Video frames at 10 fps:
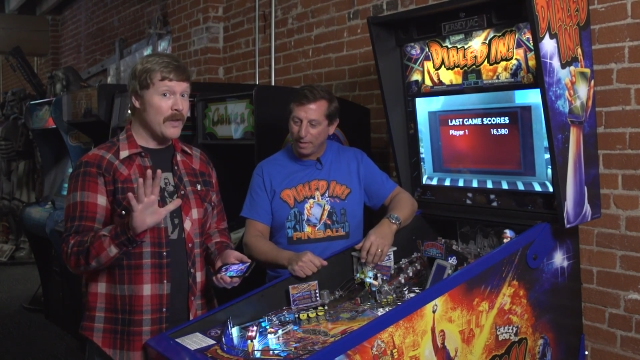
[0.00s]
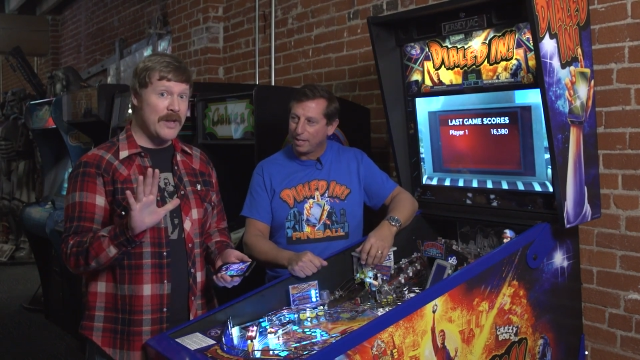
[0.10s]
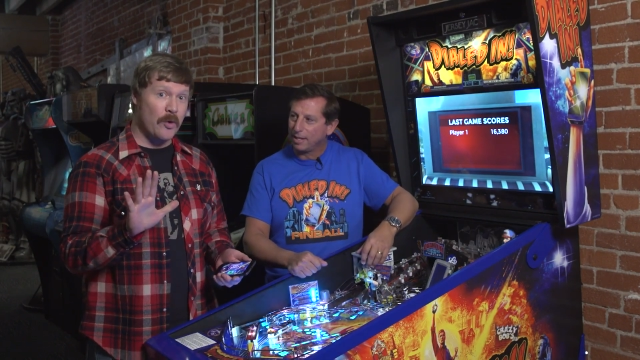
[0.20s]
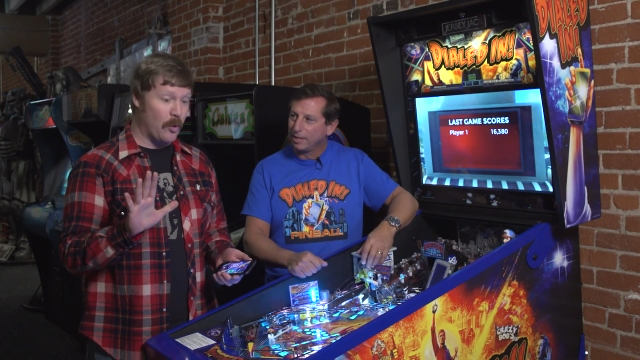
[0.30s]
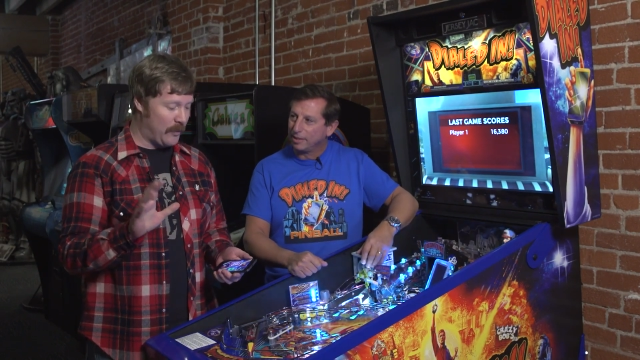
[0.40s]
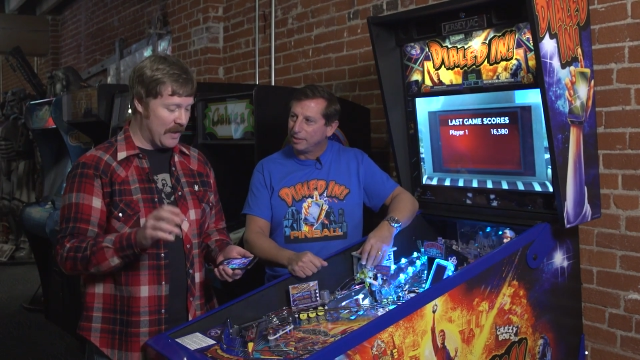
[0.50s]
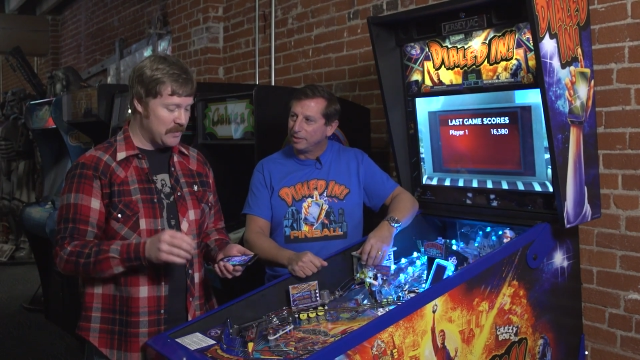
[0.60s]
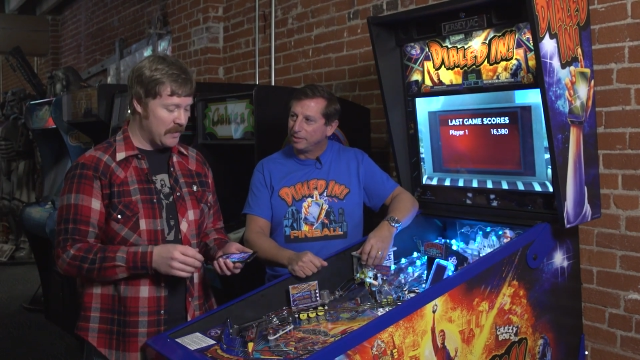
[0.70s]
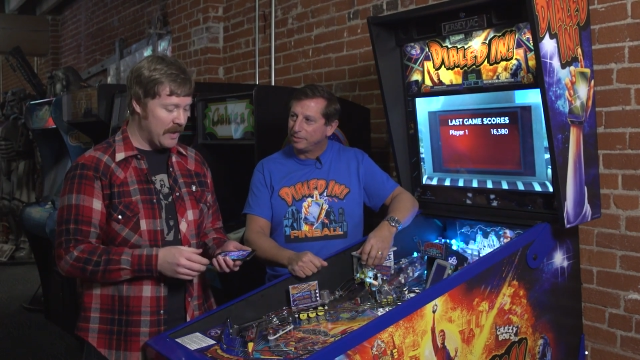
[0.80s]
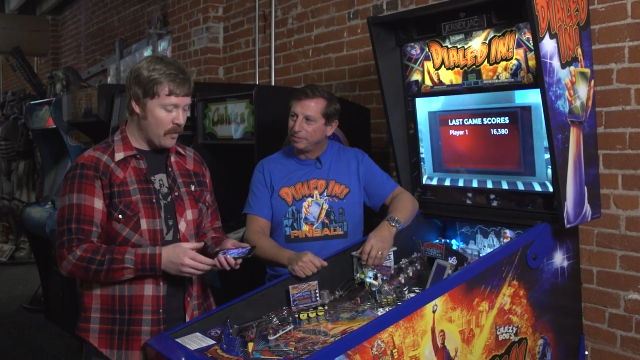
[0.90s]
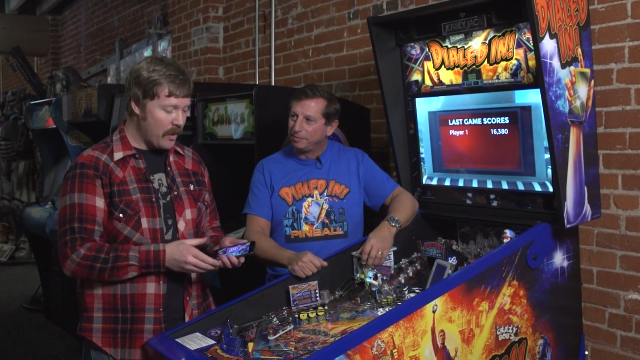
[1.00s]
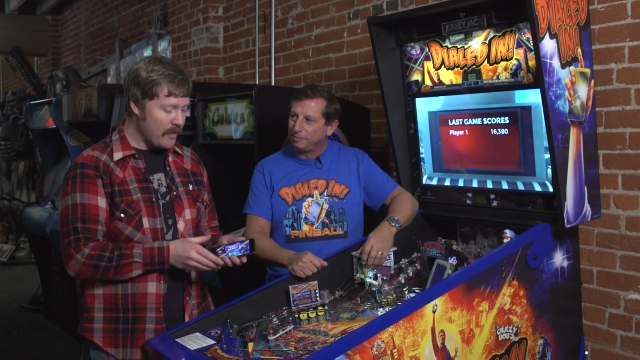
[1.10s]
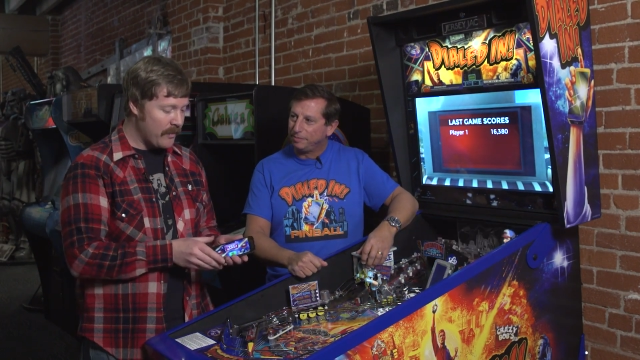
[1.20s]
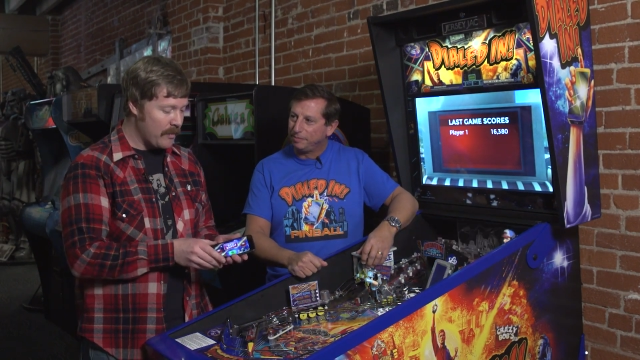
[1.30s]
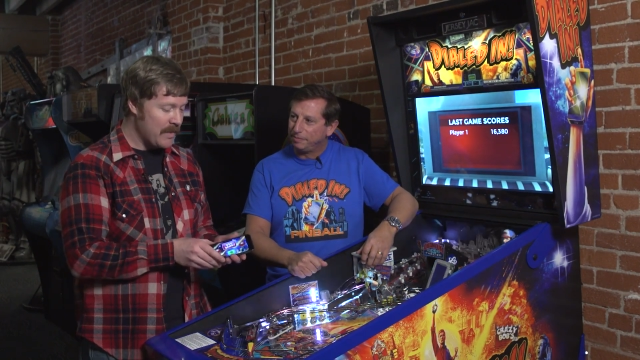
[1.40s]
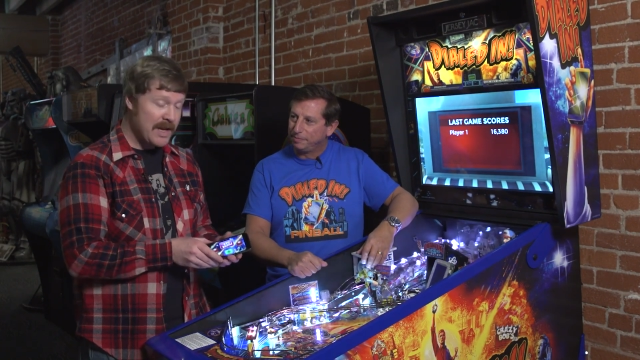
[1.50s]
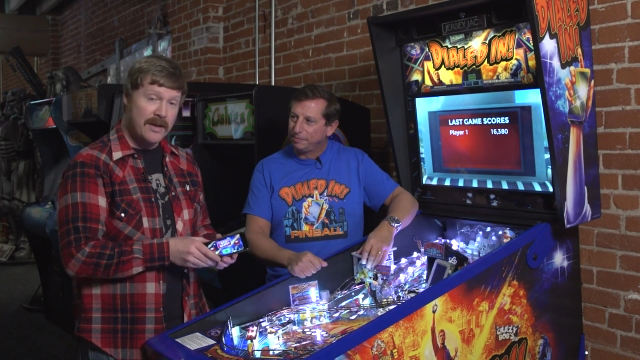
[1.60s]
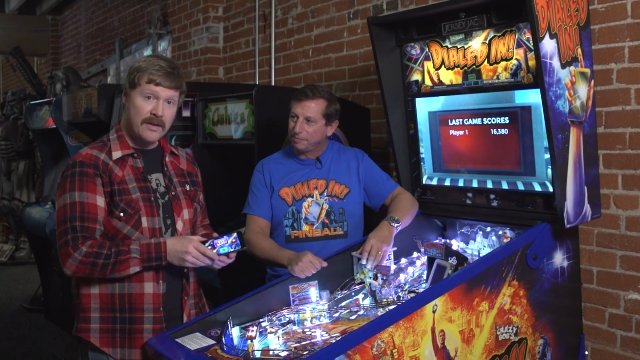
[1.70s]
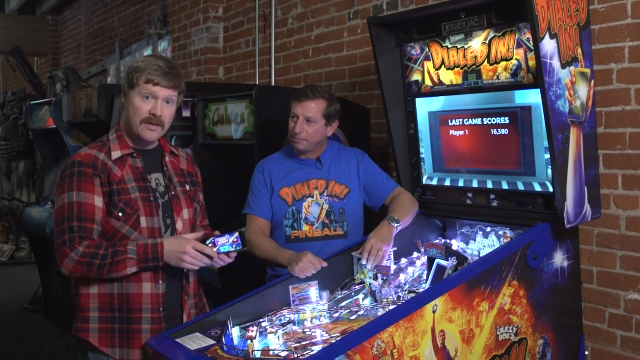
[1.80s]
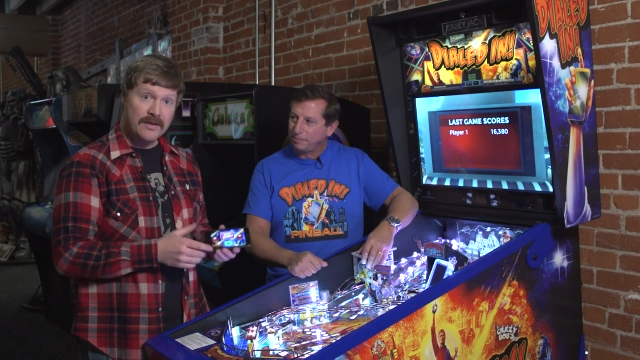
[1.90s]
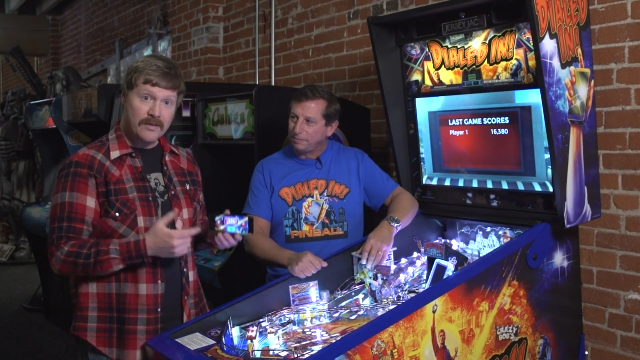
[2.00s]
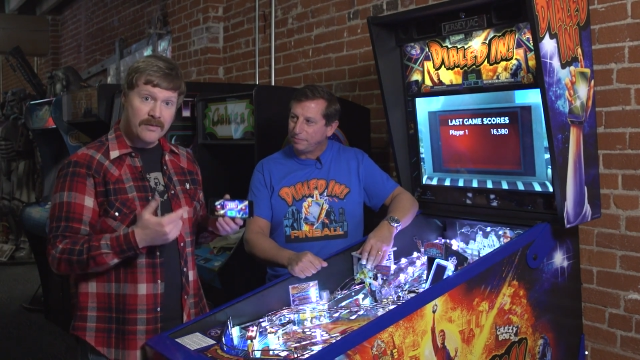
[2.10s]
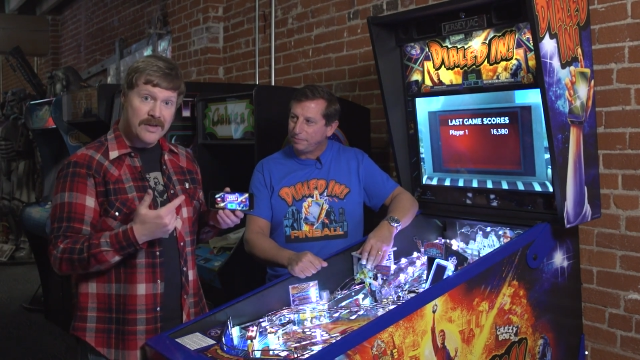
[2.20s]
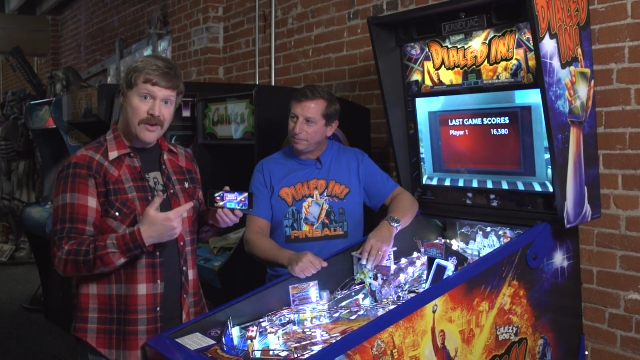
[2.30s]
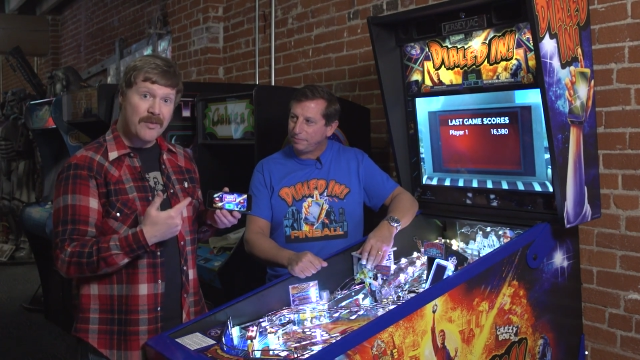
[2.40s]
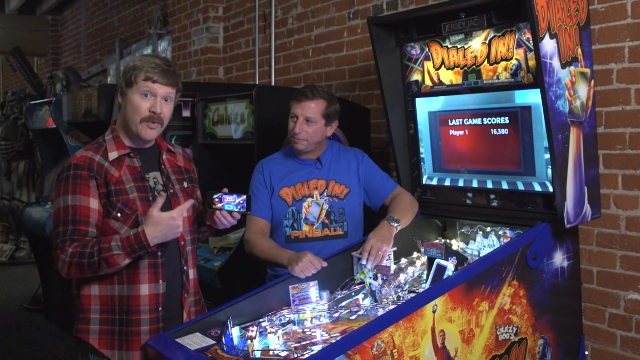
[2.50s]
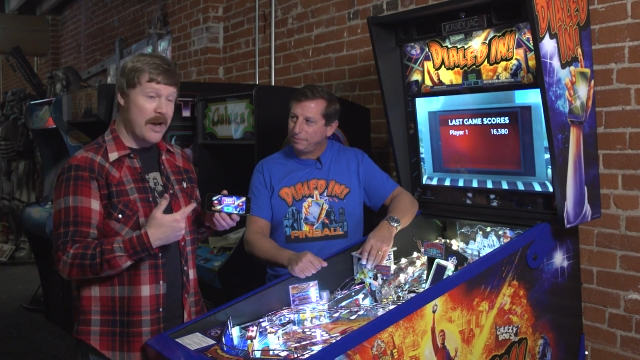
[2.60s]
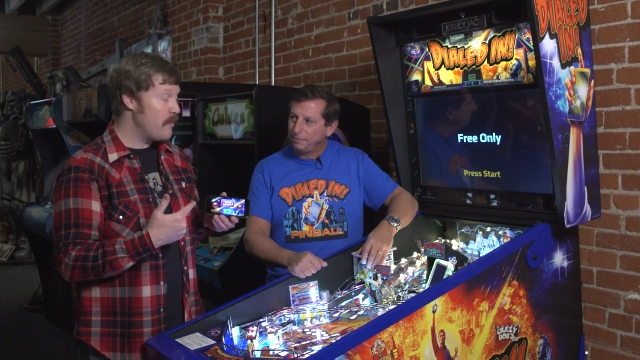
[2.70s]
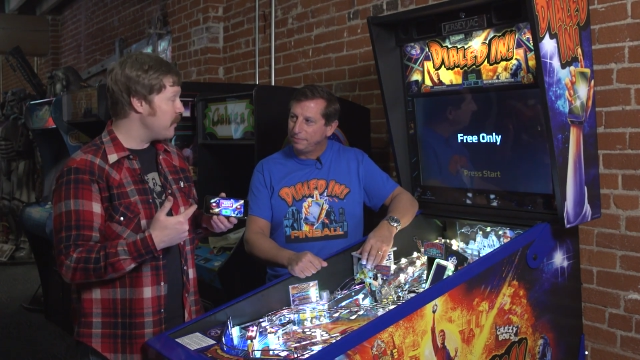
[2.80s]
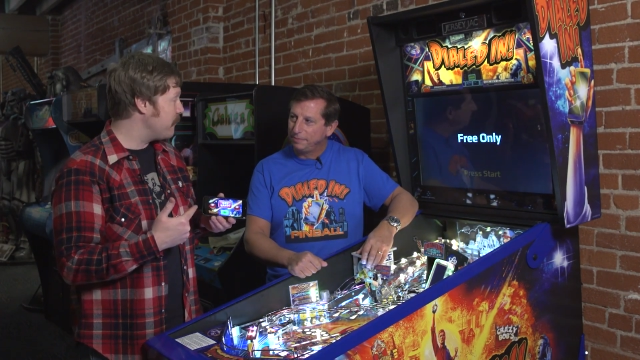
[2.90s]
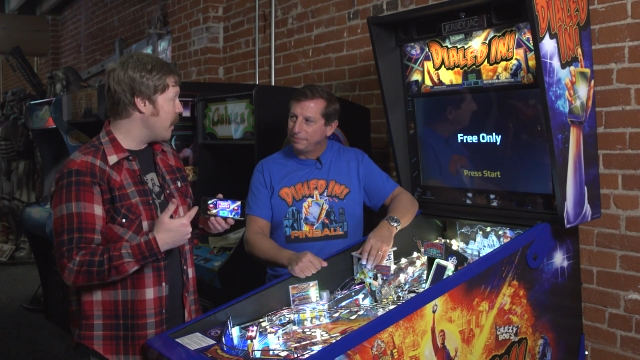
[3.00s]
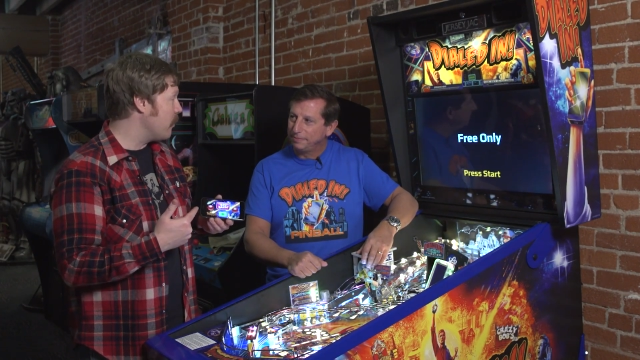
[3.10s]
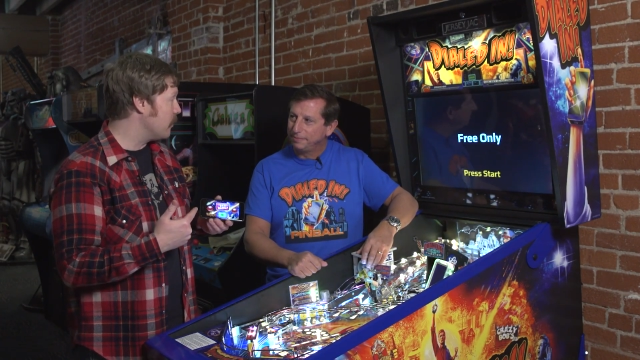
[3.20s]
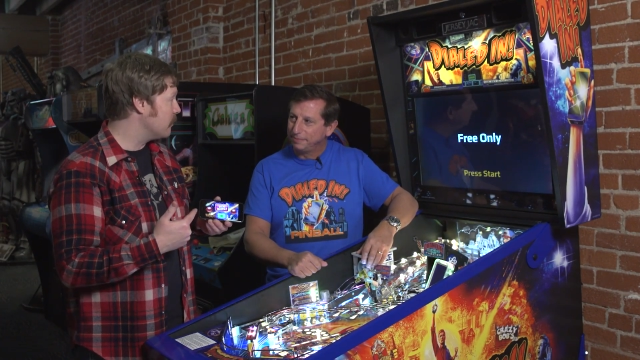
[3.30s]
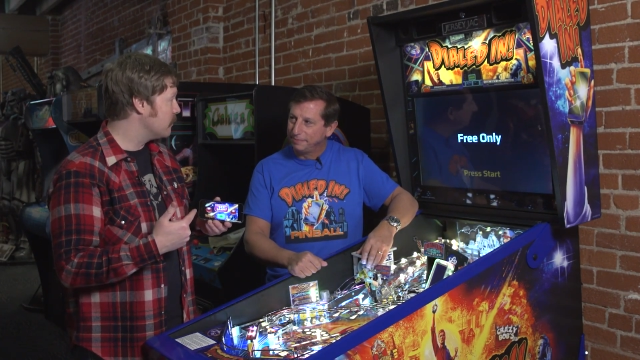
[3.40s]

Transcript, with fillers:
Speaker 1: really cool things with it. One of them, you can play it with your phone.